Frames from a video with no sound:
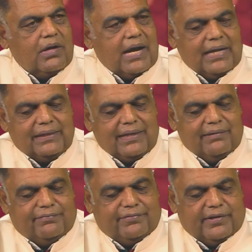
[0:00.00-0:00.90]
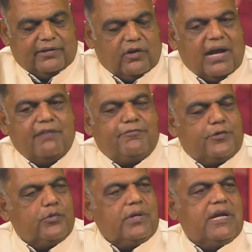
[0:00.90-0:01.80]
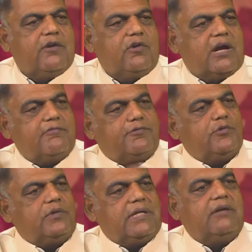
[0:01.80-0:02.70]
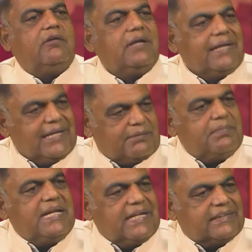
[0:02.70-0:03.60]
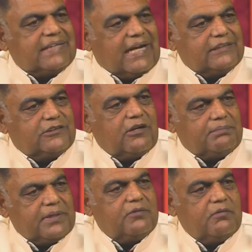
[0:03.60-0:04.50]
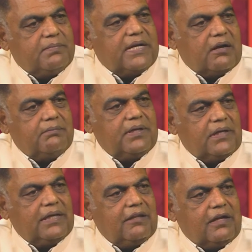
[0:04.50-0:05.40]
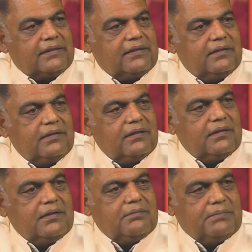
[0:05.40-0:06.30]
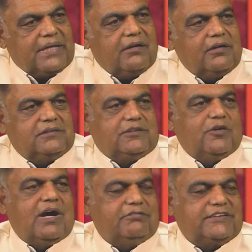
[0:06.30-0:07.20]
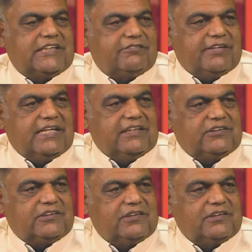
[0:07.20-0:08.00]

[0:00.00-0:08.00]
and if you have few here, you have few there, it means it adds up. It will become a lot because you have 6 villages.